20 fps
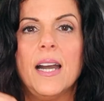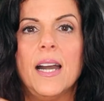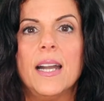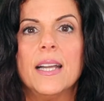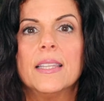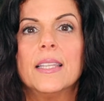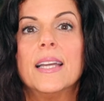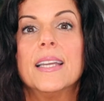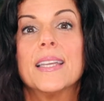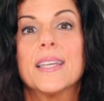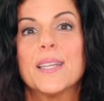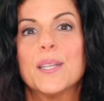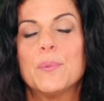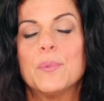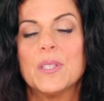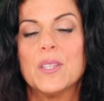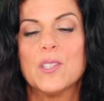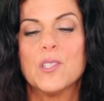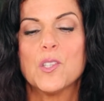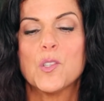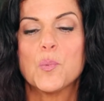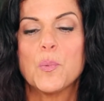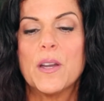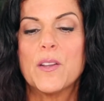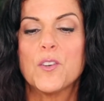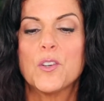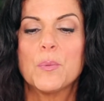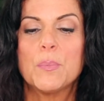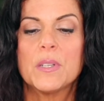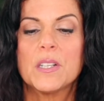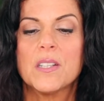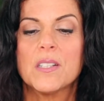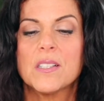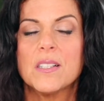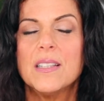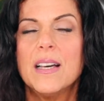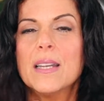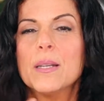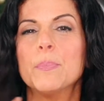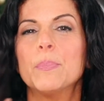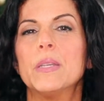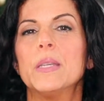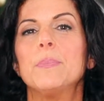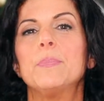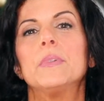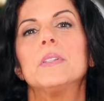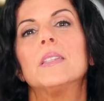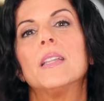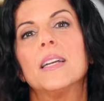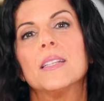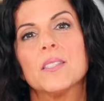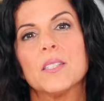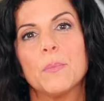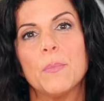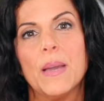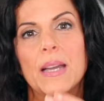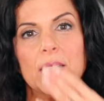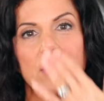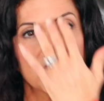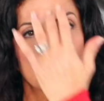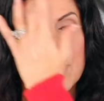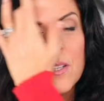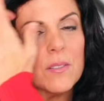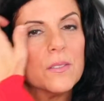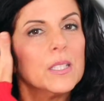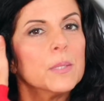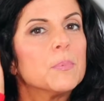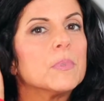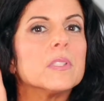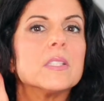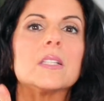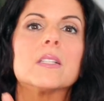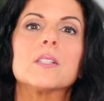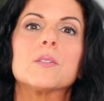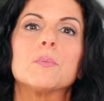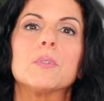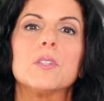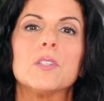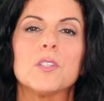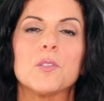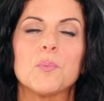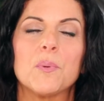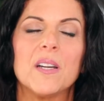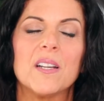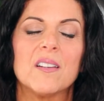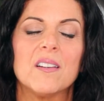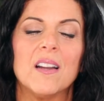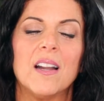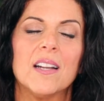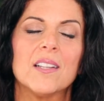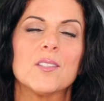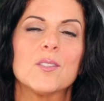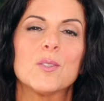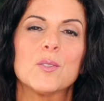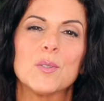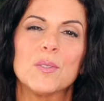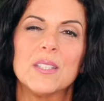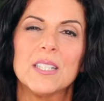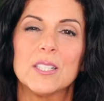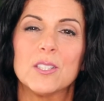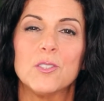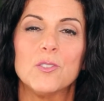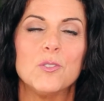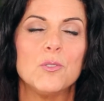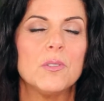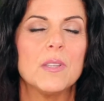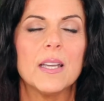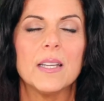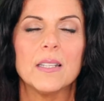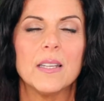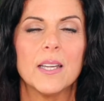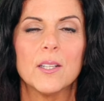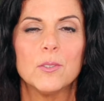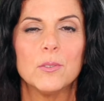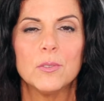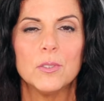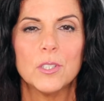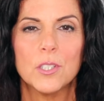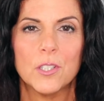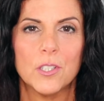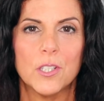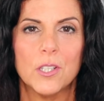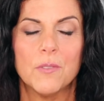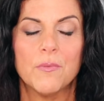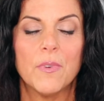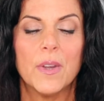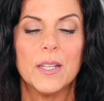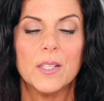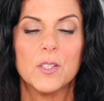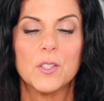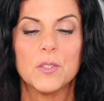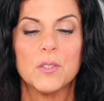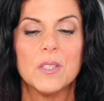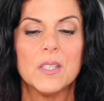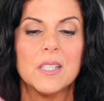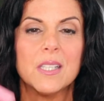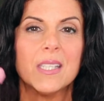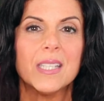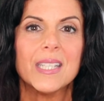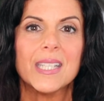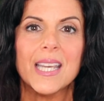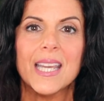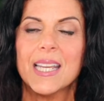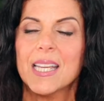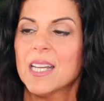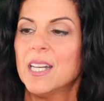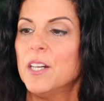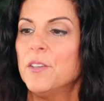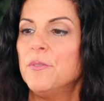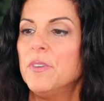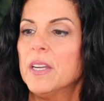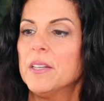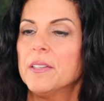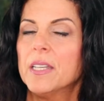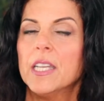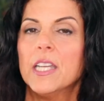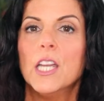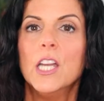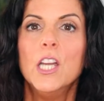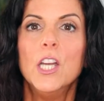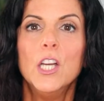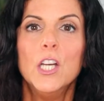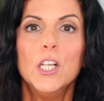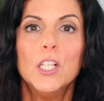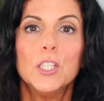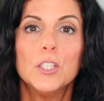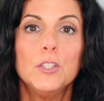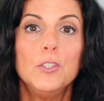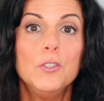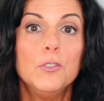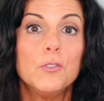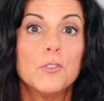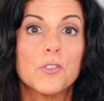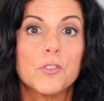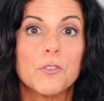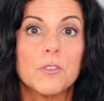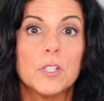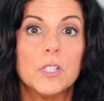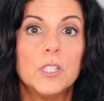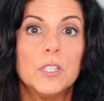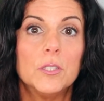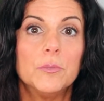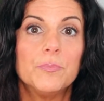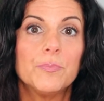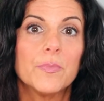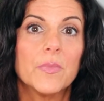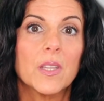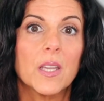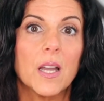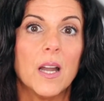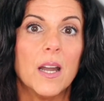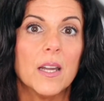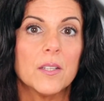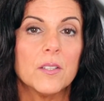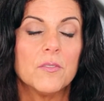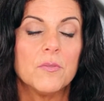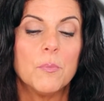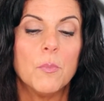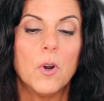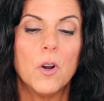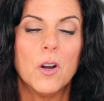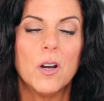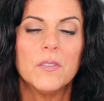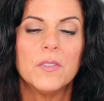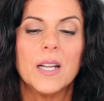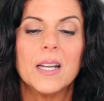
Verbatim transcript: I like it with the sweater because a lot of people like to match their lipsticks with the sweater. I just don't like to do that and I don't look good in red. So this is like a very neutral kind of mauve.